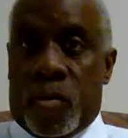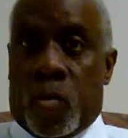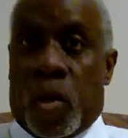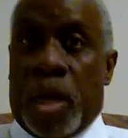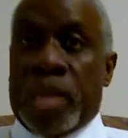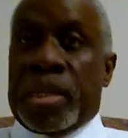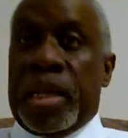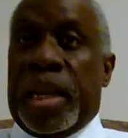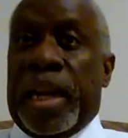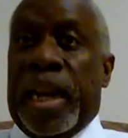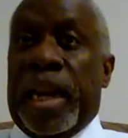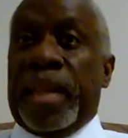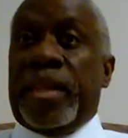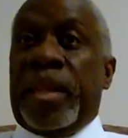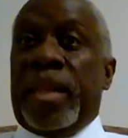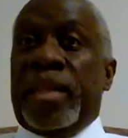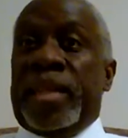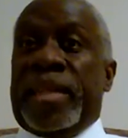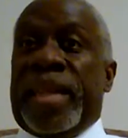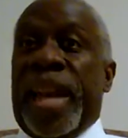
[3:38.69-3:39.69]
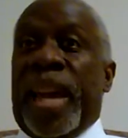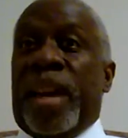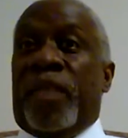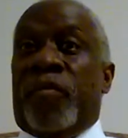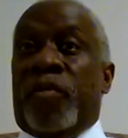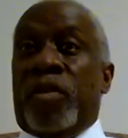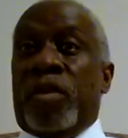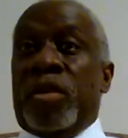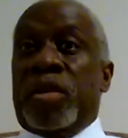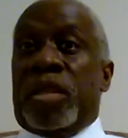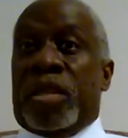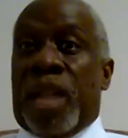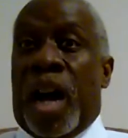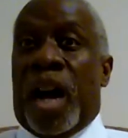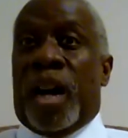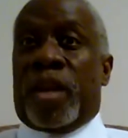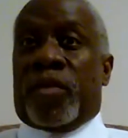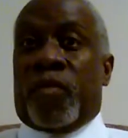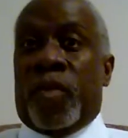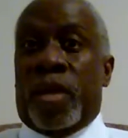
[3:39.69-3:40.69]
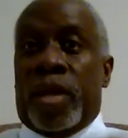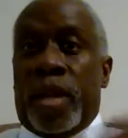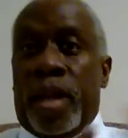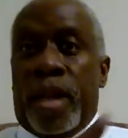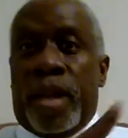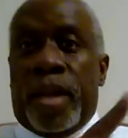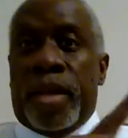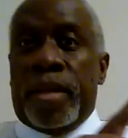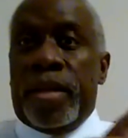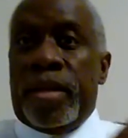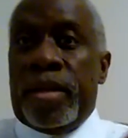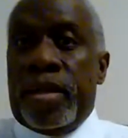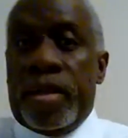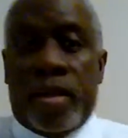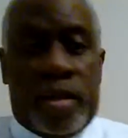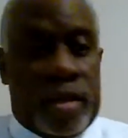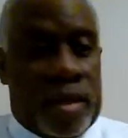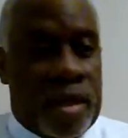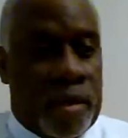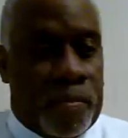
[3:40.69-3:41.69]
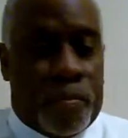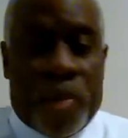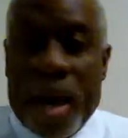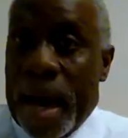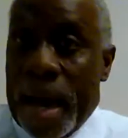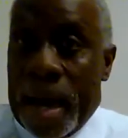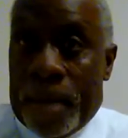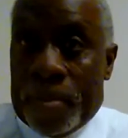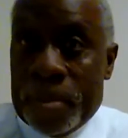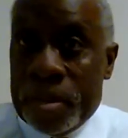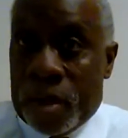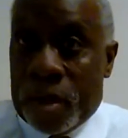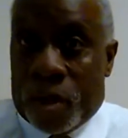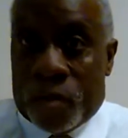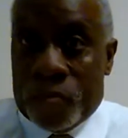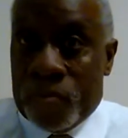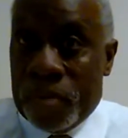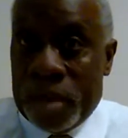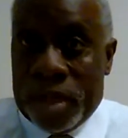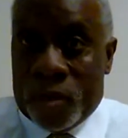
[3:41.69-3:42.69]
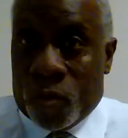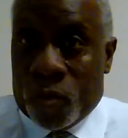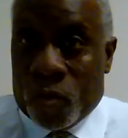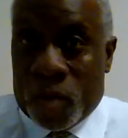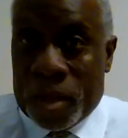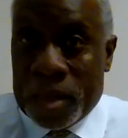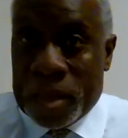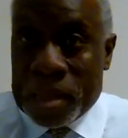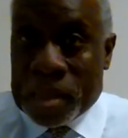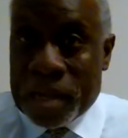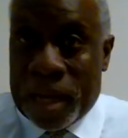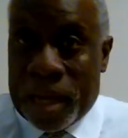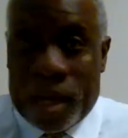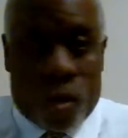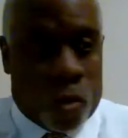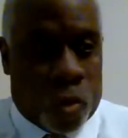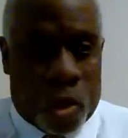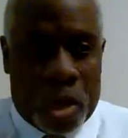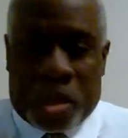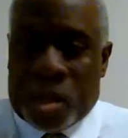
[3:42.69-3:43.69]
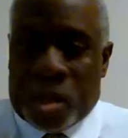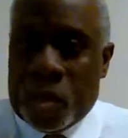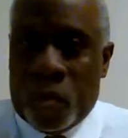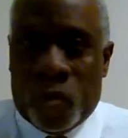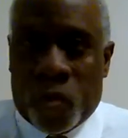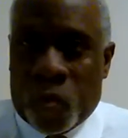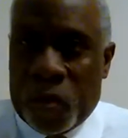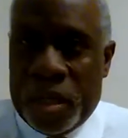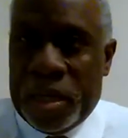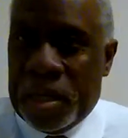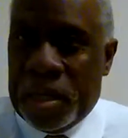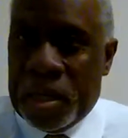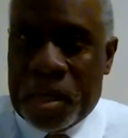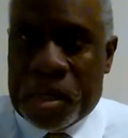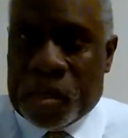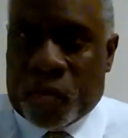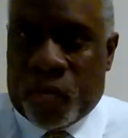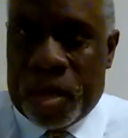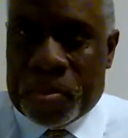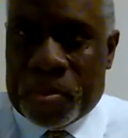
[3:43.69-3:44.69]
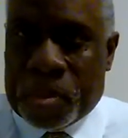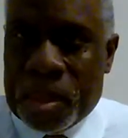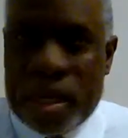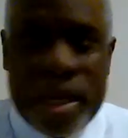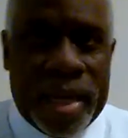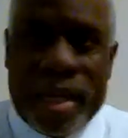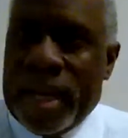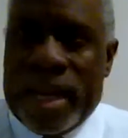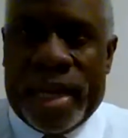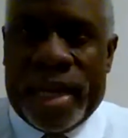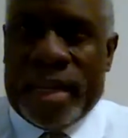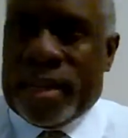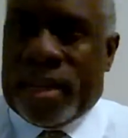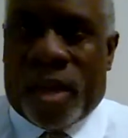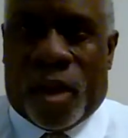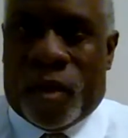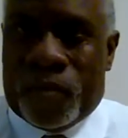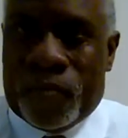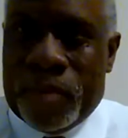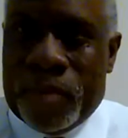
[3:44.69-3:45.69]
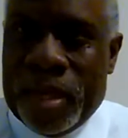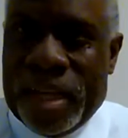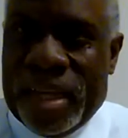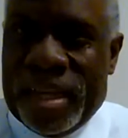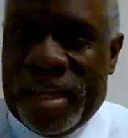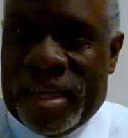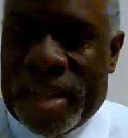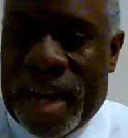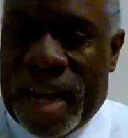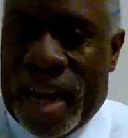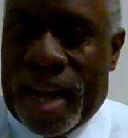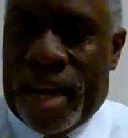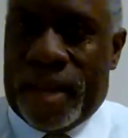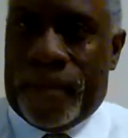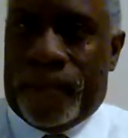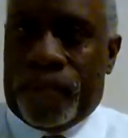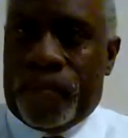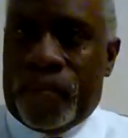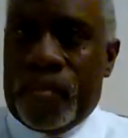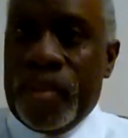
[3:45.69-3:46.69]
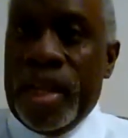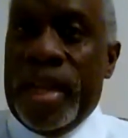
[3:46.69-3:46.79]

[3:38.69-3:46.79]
Once again, the devil doctrine. The Bible don't mean what it say. What you read in scripture, it don't mean that.